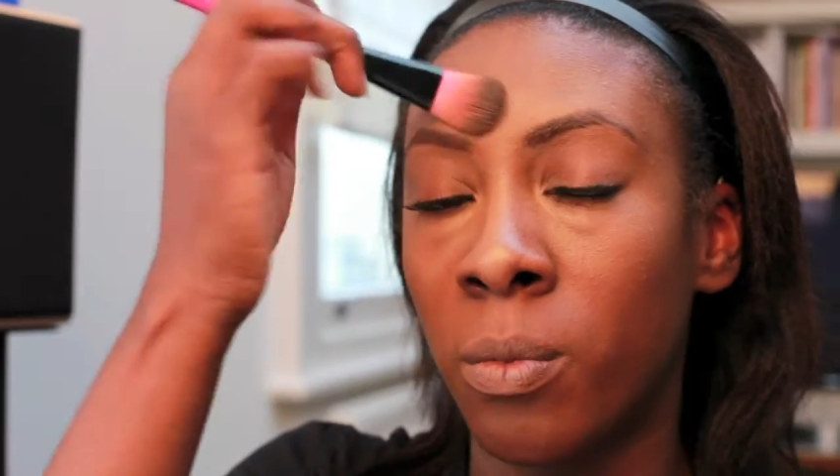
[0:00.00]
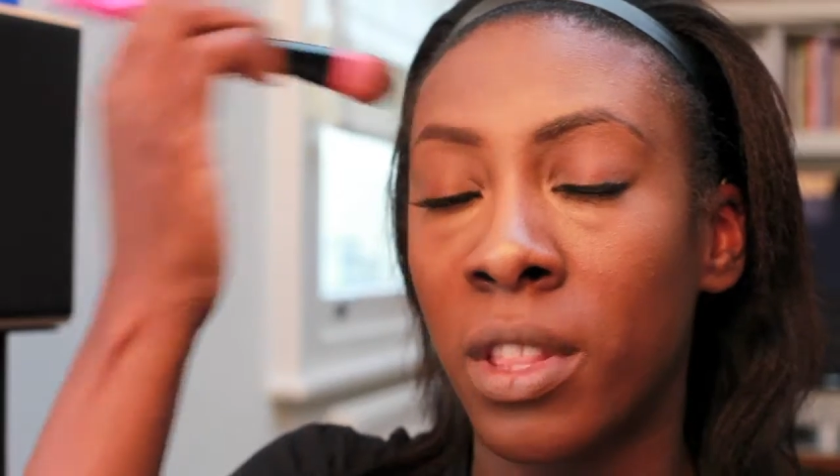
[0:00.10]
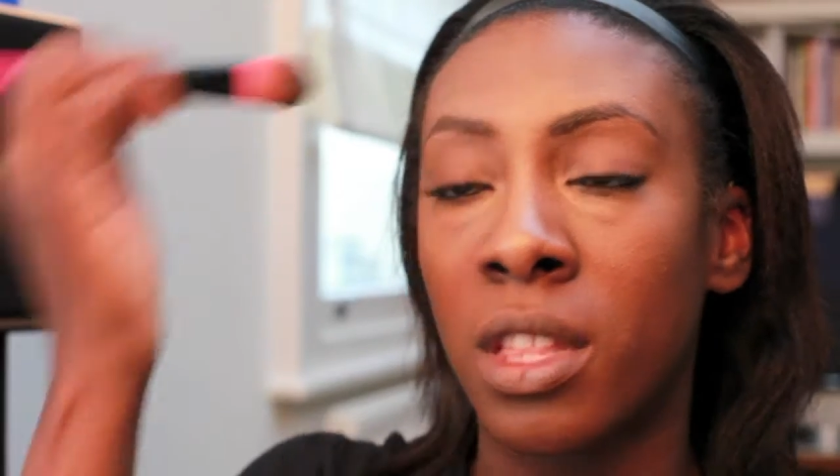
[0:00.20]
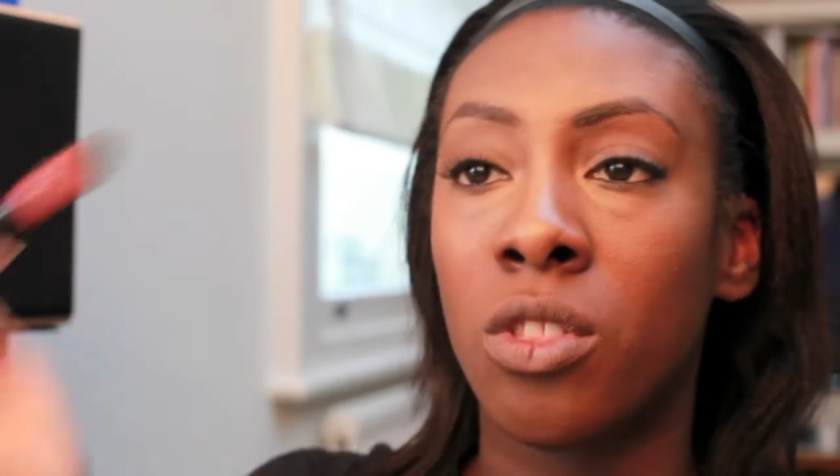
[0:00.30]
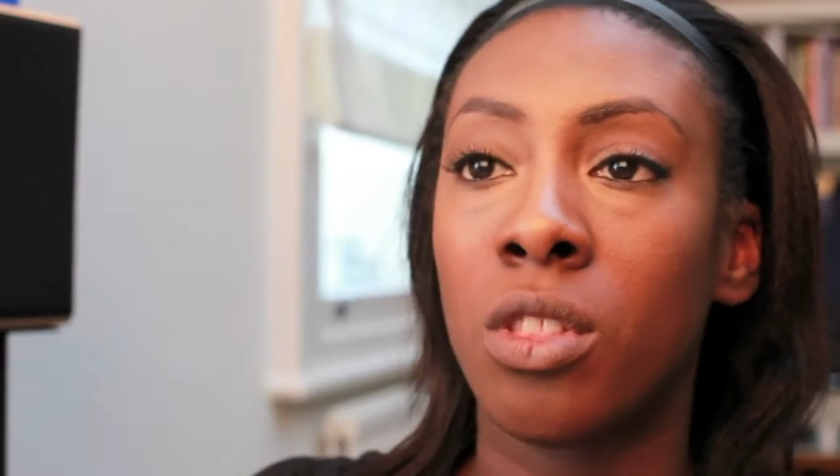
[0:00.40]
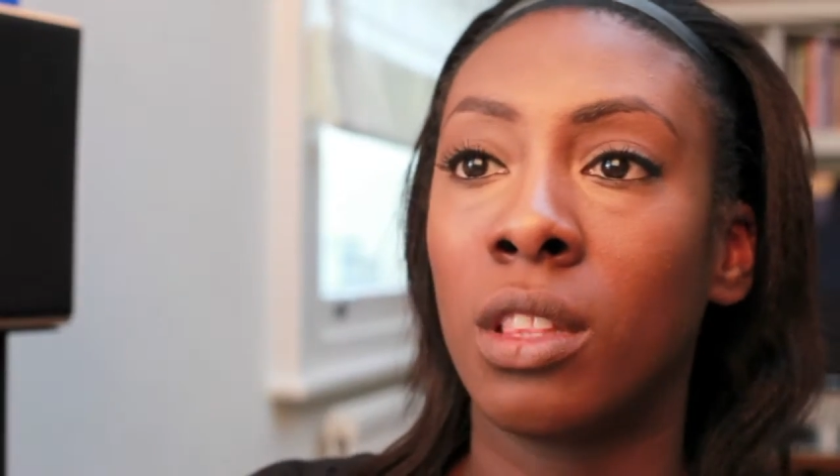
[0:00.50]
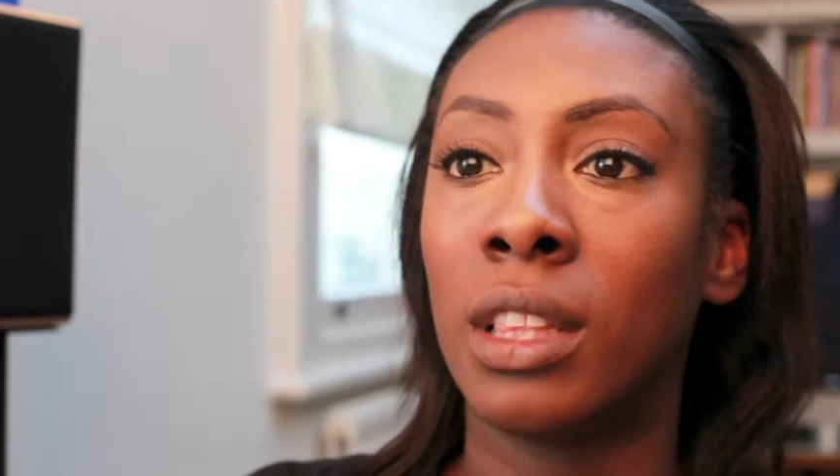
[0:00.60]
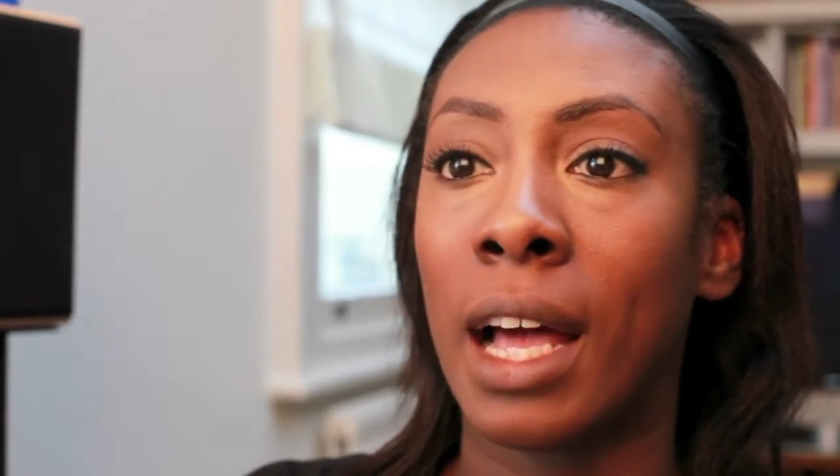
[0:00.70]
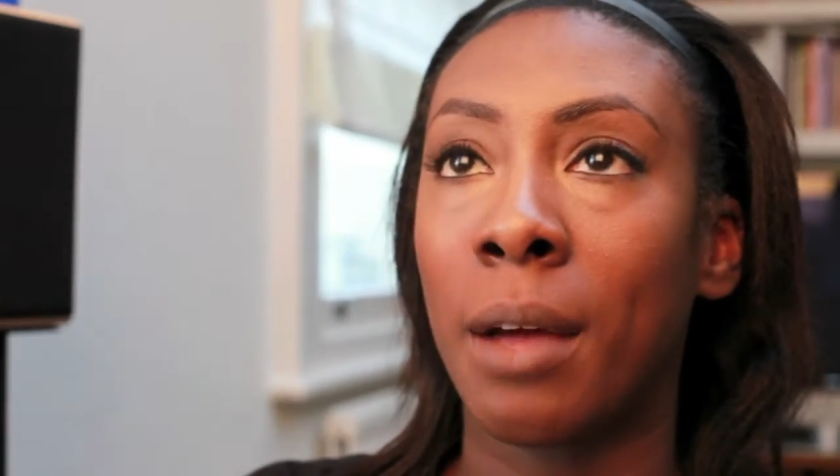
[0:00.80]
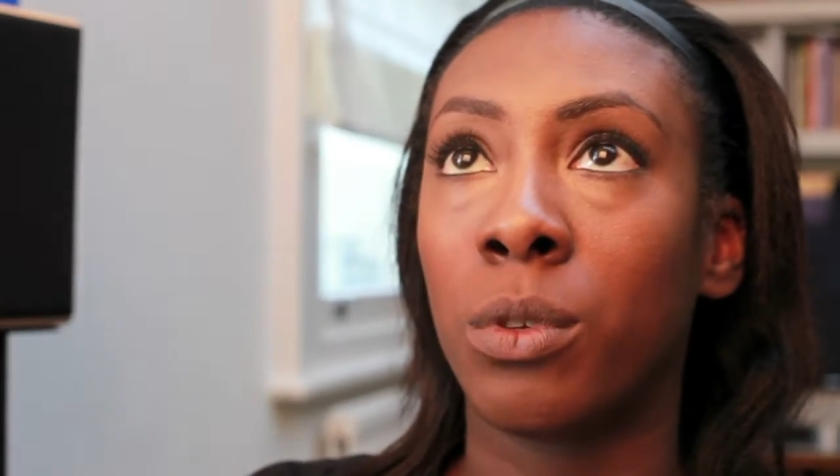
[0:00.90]
where the
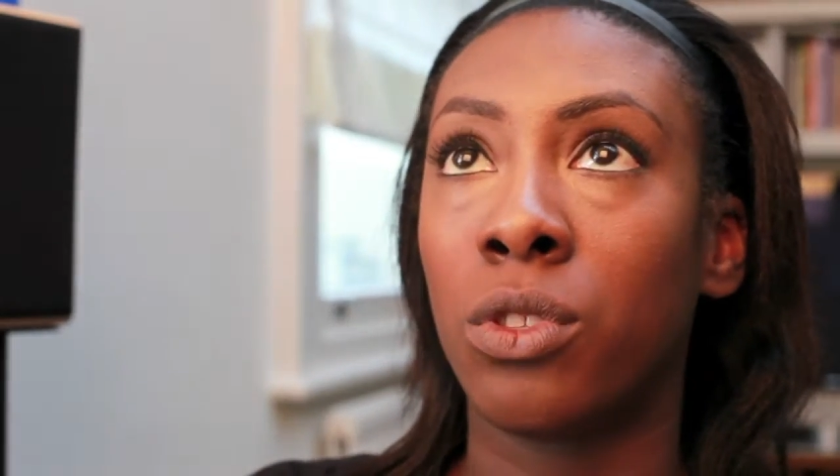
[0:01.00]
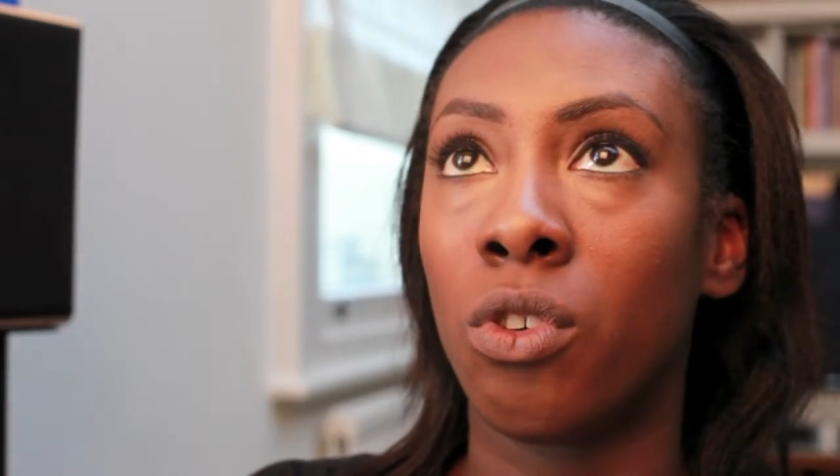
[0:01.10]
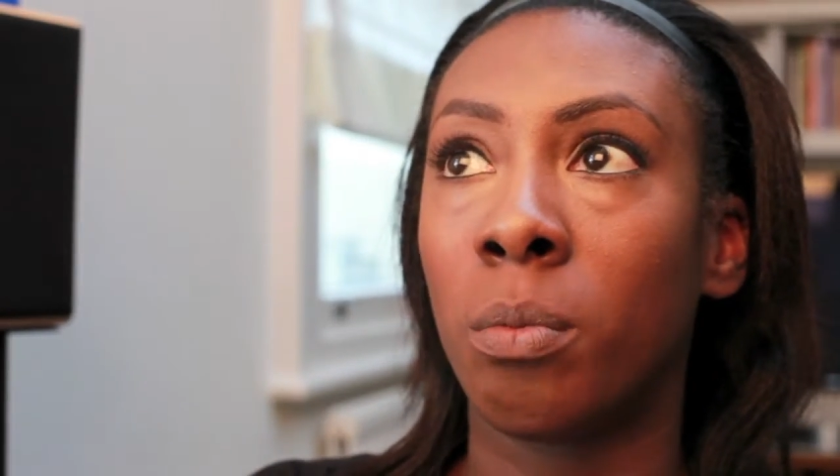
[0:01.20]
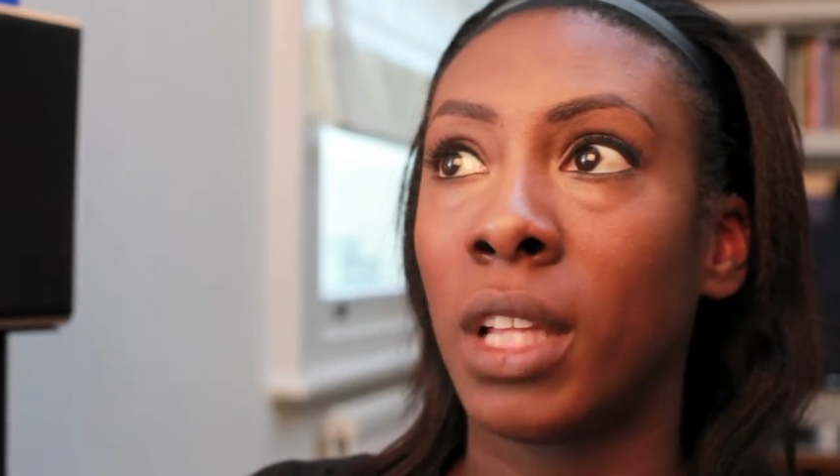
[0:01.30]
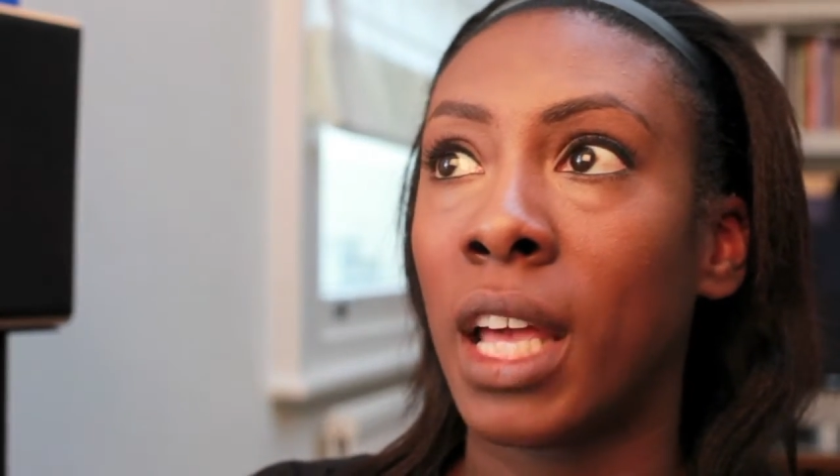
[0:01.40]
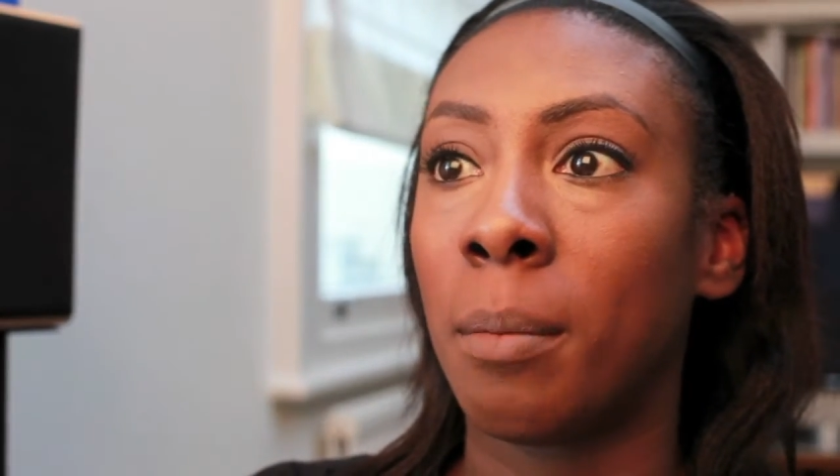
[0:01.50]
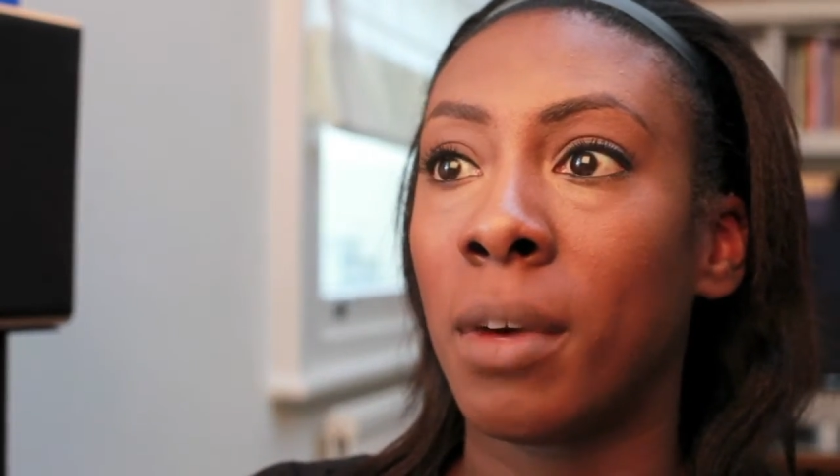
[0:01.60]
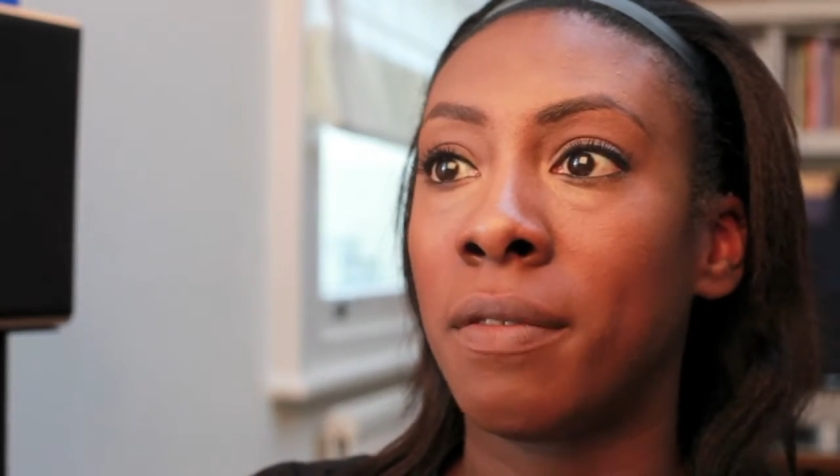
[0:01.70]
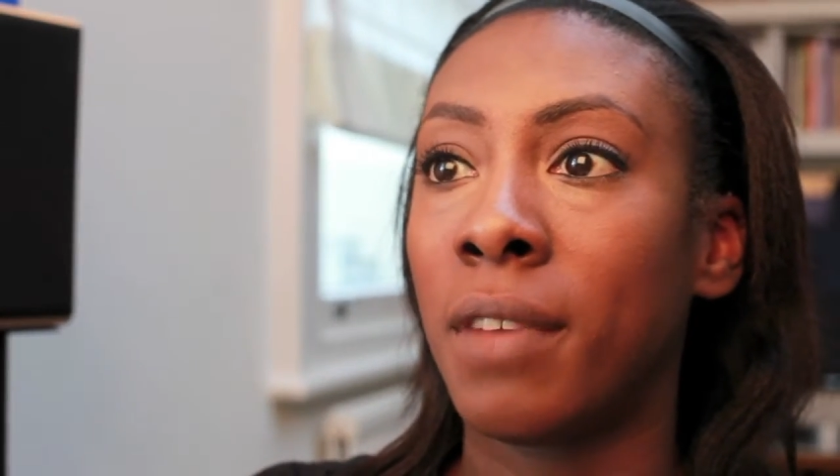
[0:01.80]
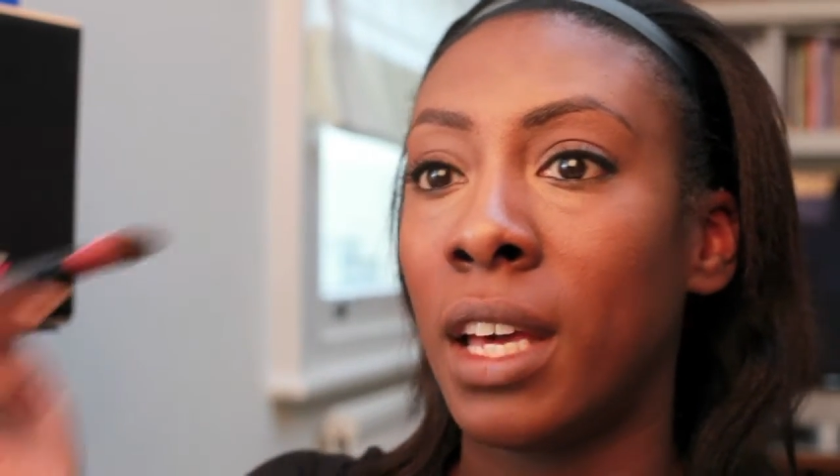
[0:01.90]
light would normally hit
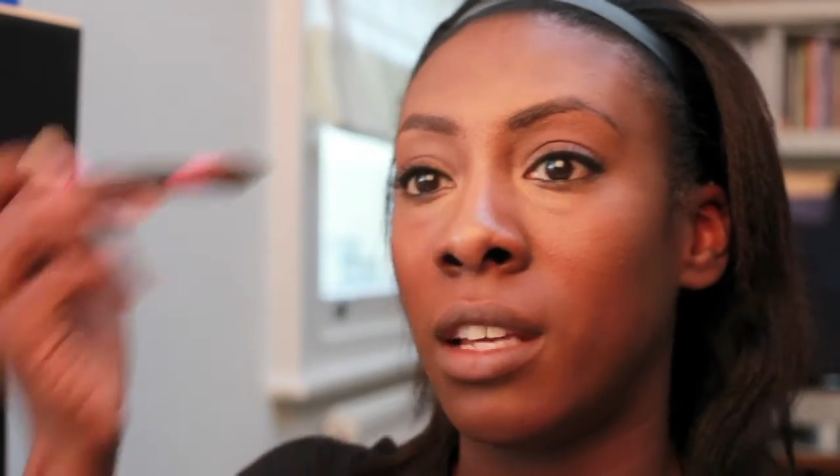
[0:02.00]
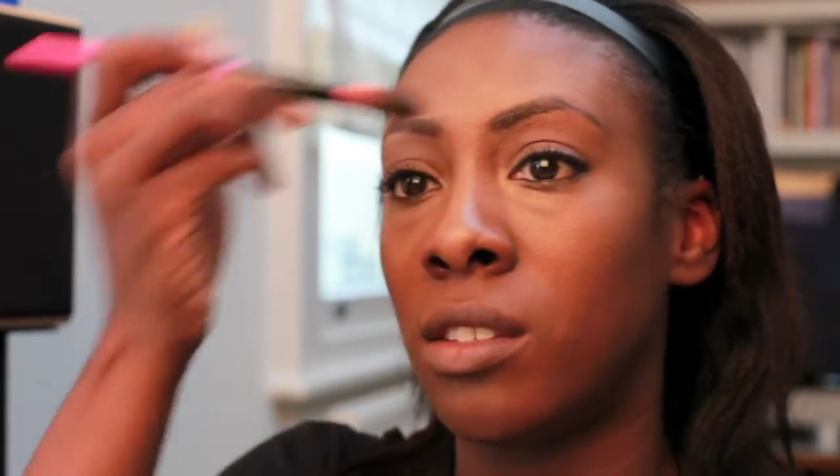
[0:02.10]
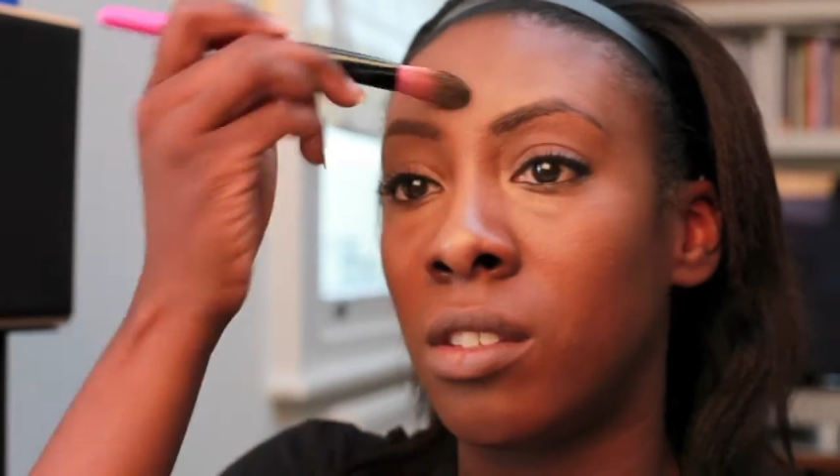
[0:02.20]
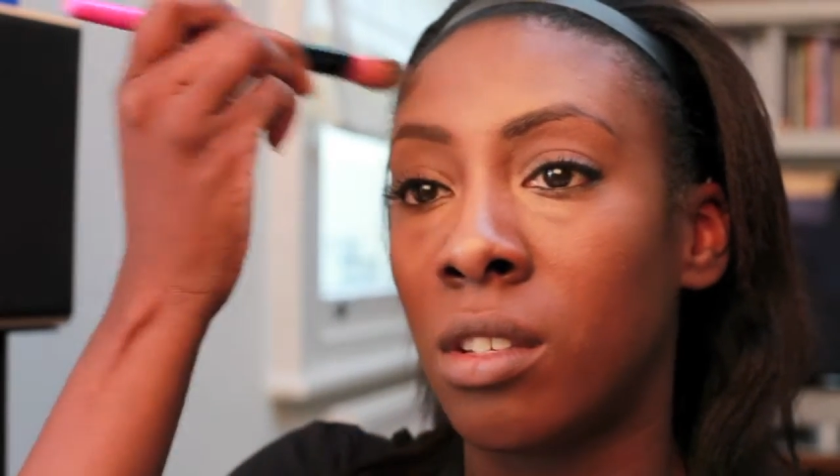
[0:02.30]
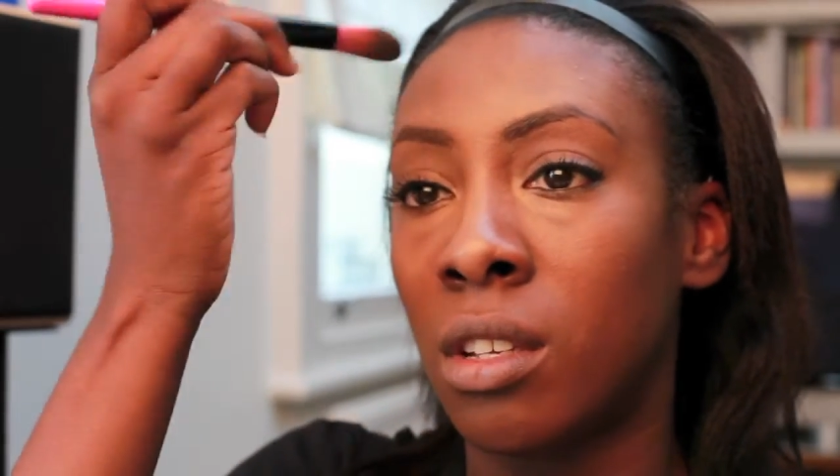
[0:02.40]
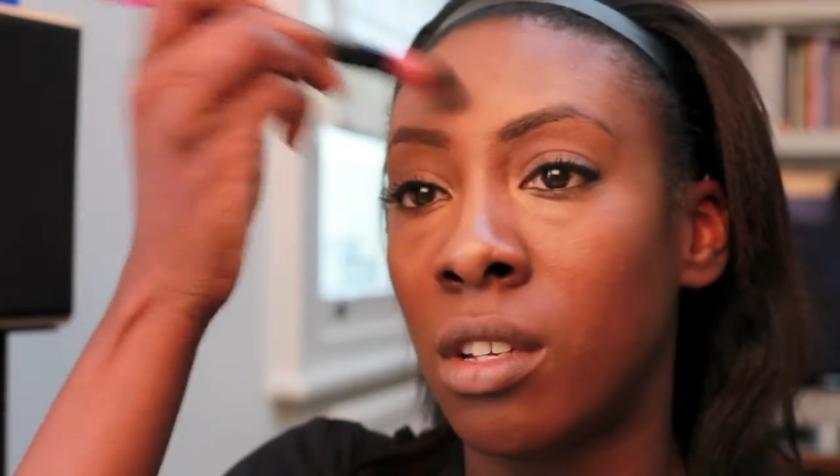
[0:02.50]
my face.